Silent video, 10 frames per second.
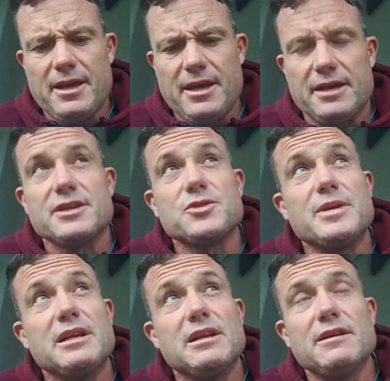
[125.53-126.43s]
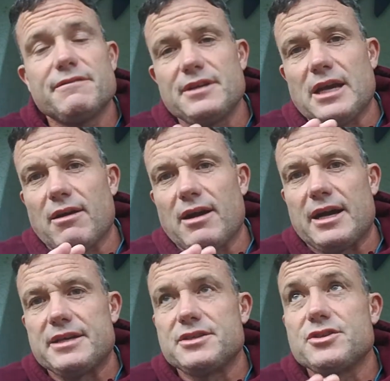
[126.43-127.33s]
And as we lift our
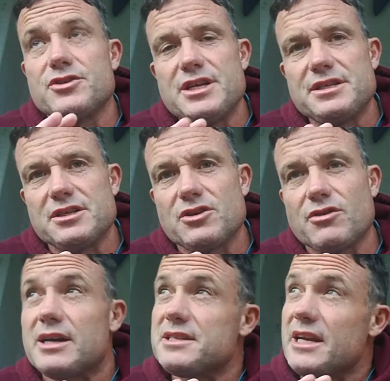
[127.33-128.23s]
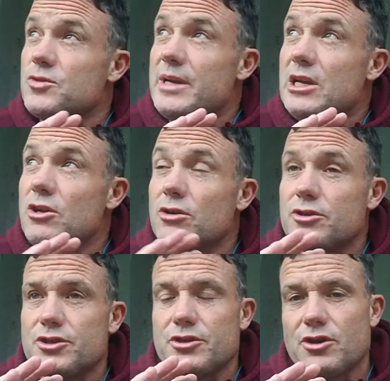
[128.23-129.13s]
eyes to Jesus Christ, as we look
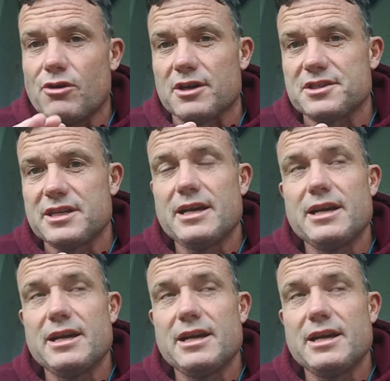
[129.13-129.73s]
to the cross,